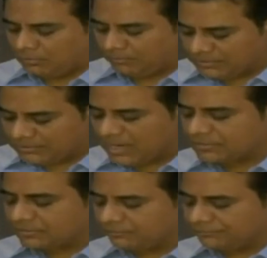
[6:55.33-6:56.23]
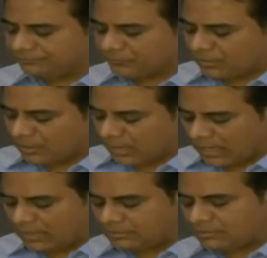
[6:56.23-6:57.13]
big data,
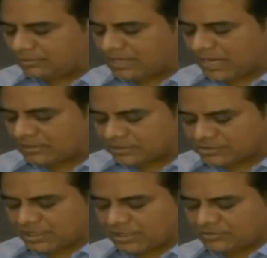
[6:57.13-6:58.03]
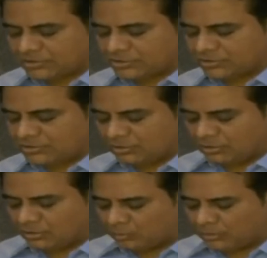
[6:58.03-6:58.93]
and data digitization,
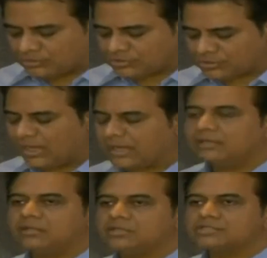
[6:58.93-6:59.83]
which aid in